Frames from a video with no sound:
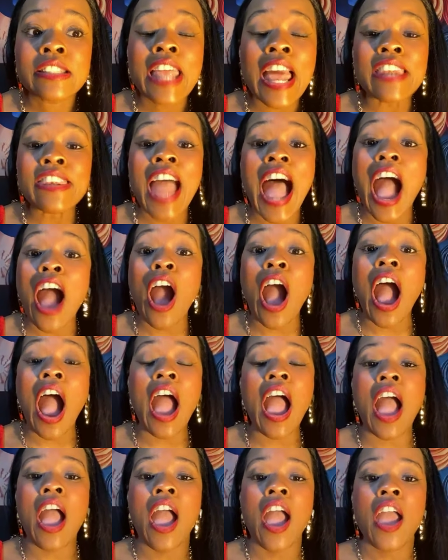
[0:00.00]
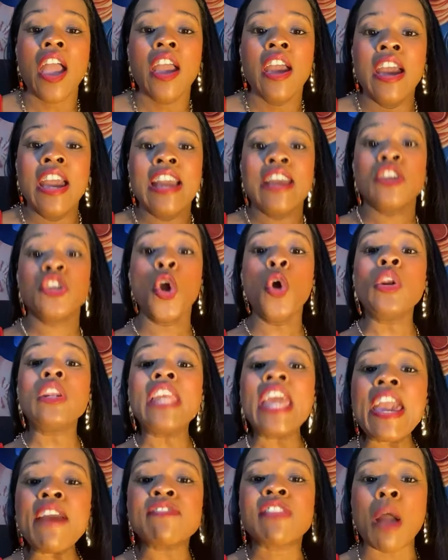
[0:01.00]
then now you
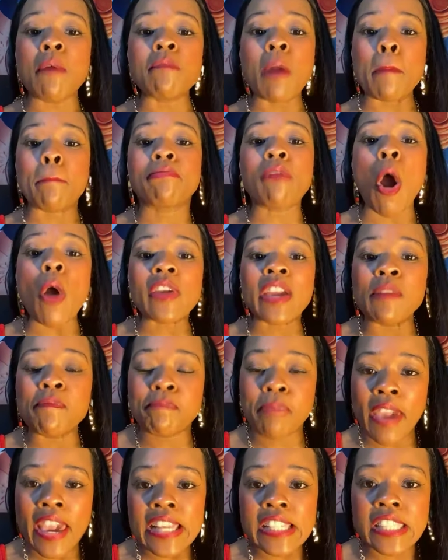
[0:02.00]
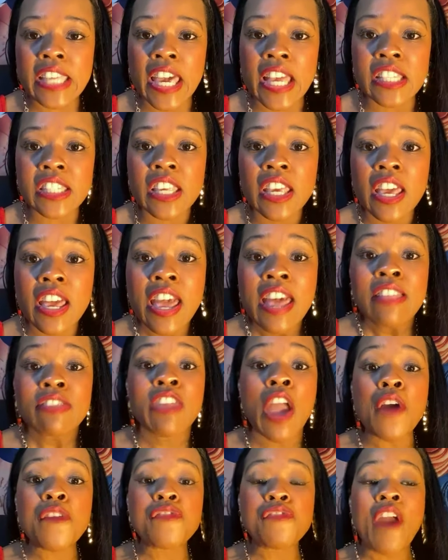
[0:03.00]
leave them with broken pieces.
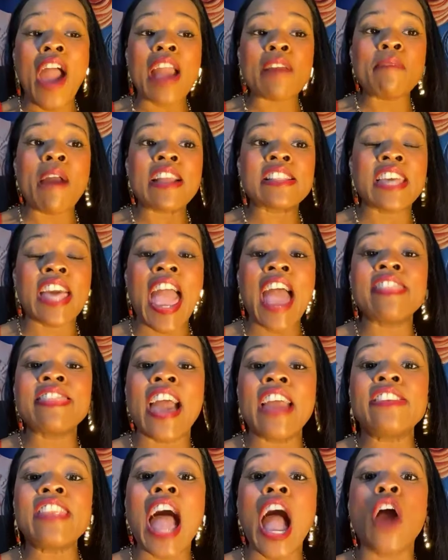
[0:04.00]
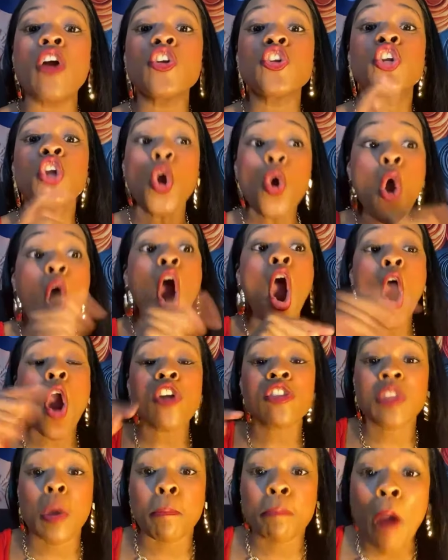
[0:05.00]
They're fragmented, and then now you
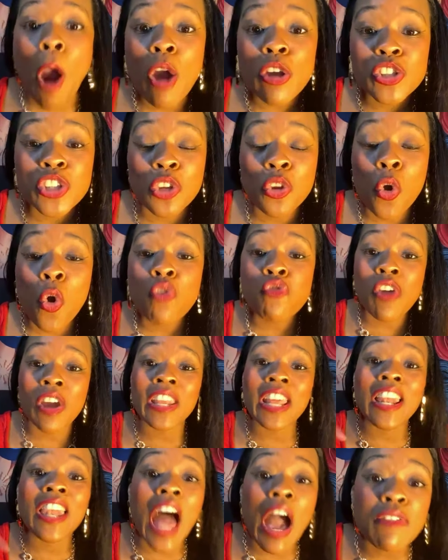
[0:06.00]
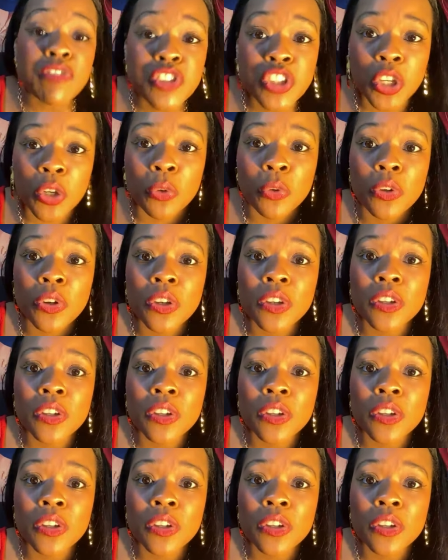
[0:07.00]
hurt the person who really loves you.